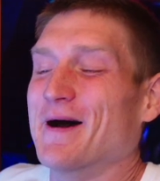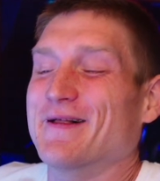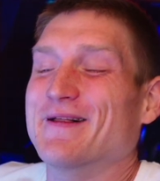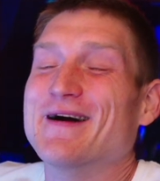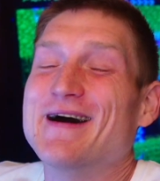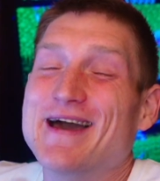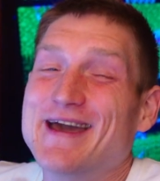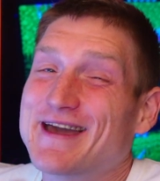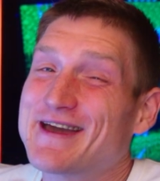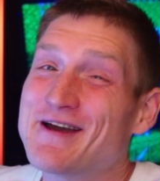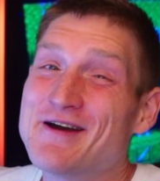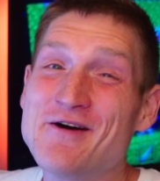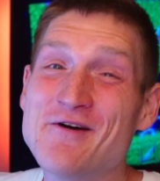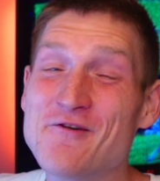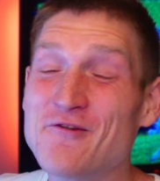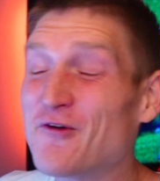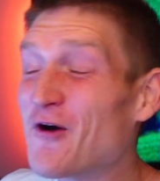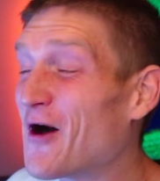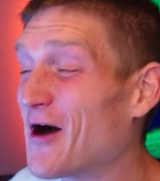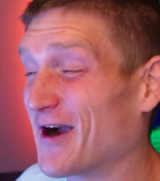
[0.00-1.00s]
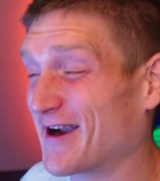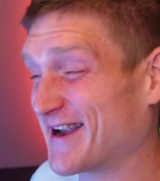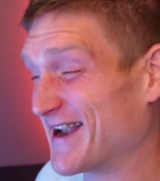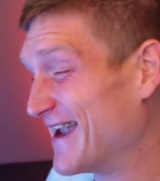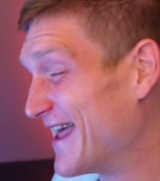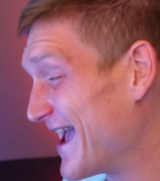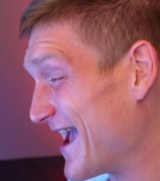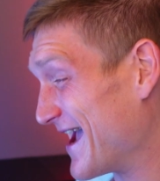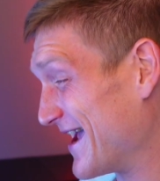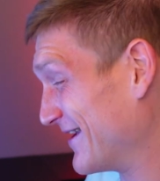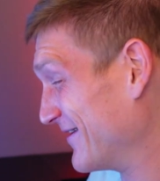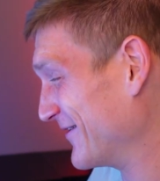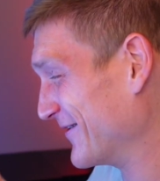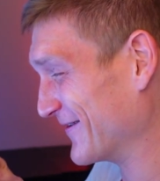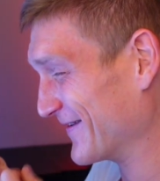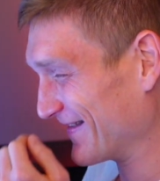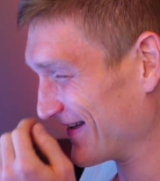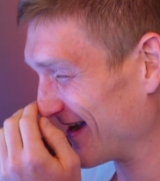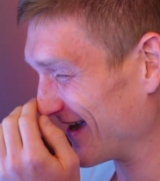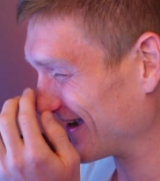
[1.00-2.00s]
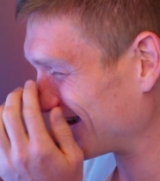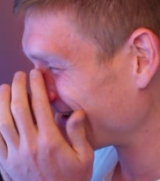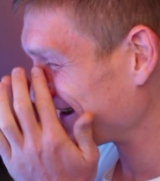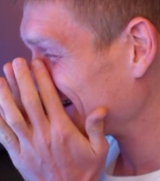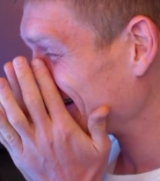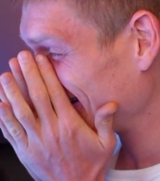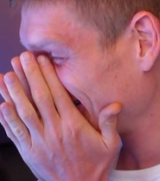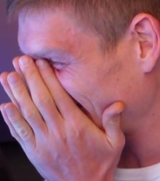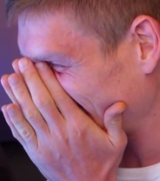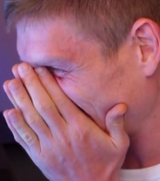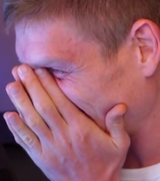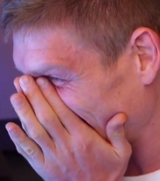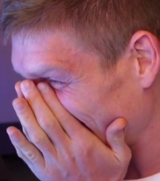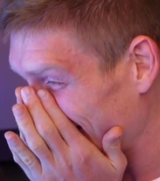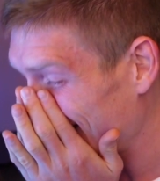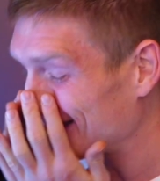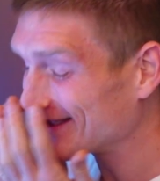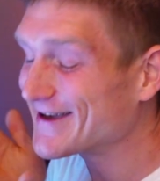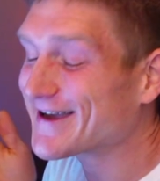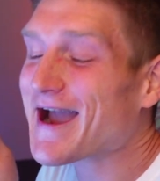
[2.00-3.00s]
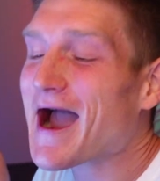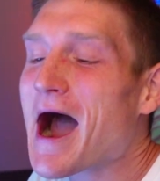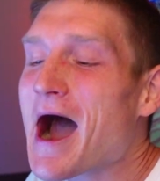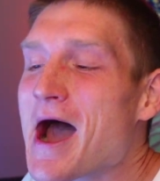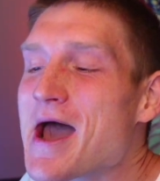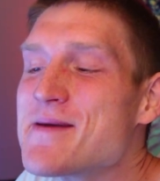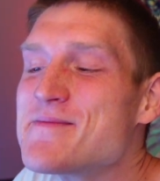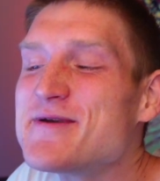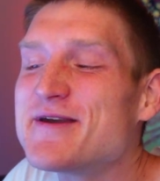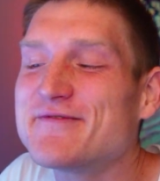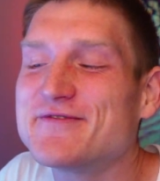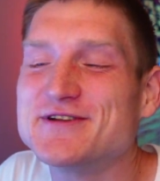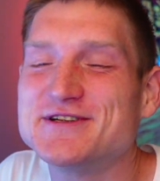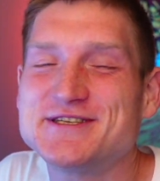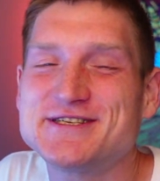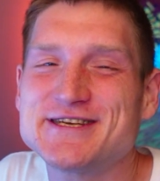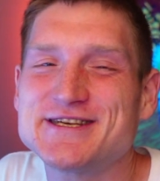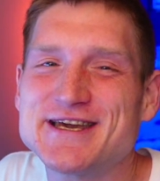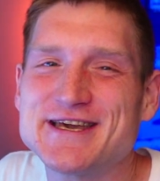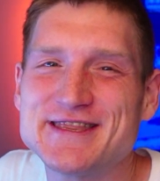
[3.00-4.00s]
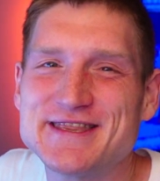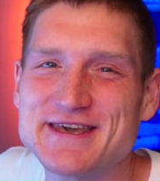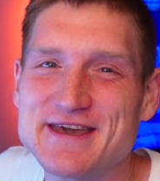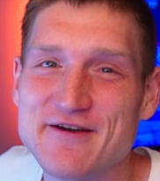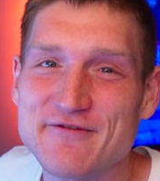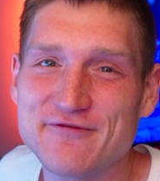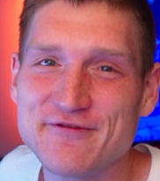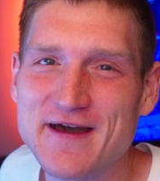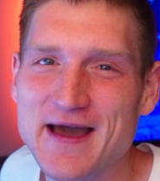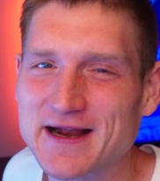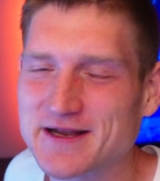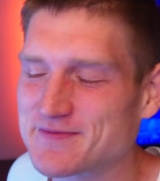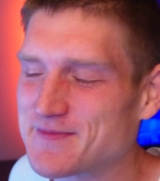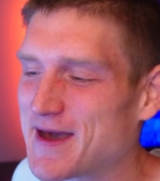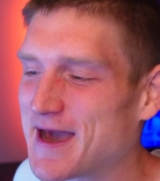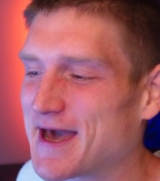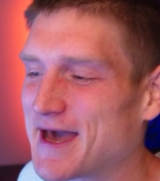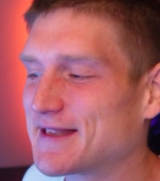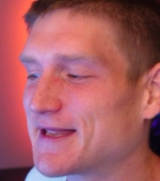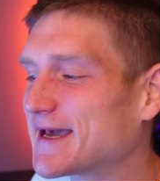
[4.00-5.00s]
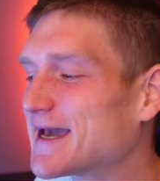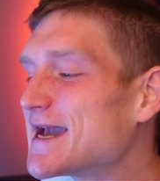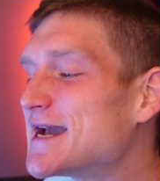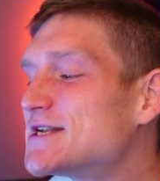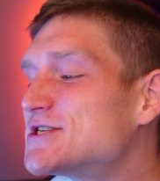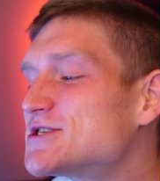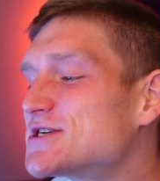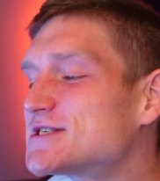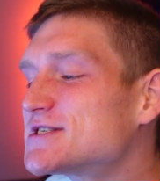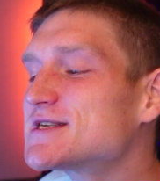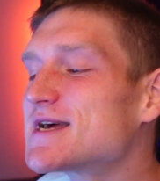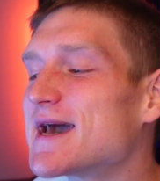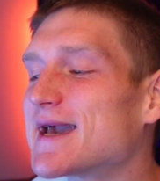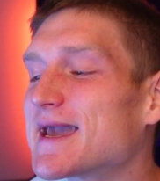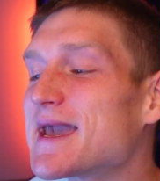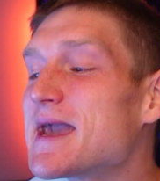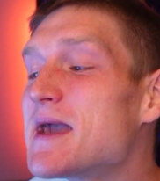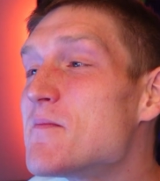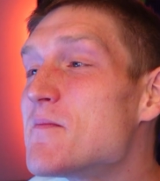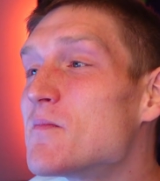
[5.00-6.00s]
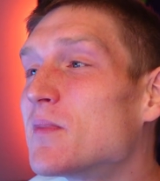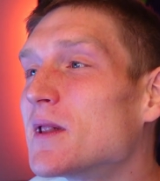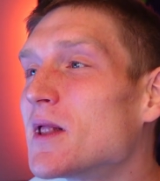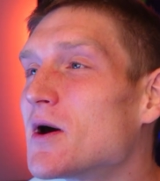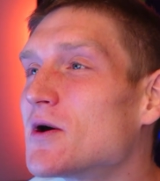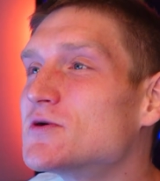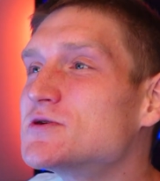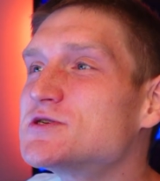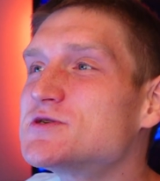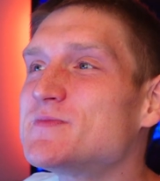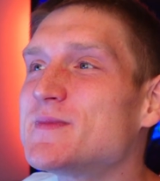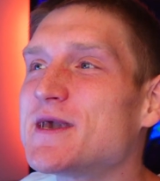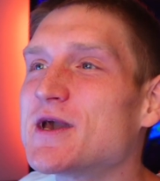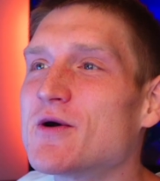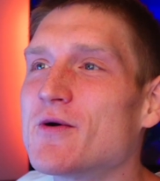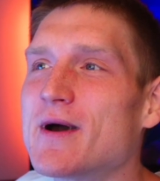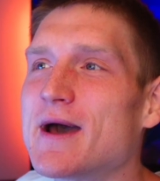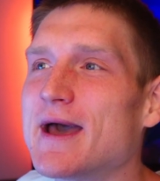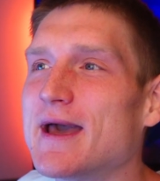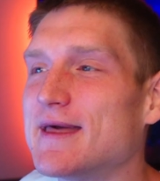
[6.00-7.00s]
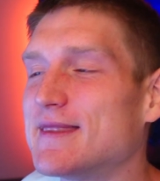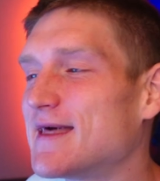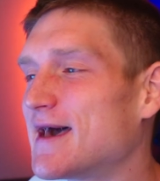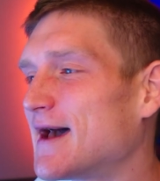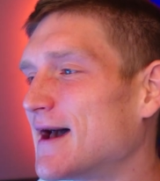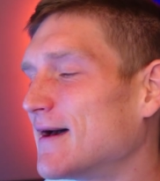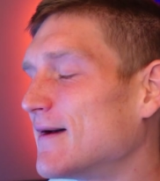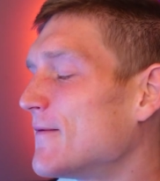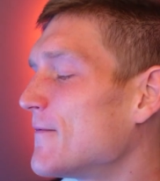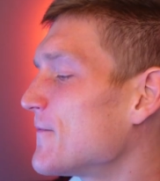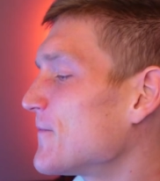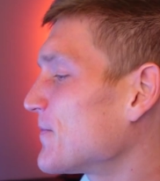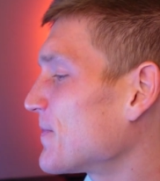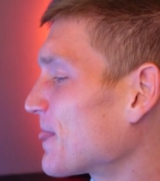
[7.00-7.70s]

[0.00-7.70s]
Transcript: But like fucking hey, dude, like like I'm even seeing the effect, man. Like it just like it blows me away that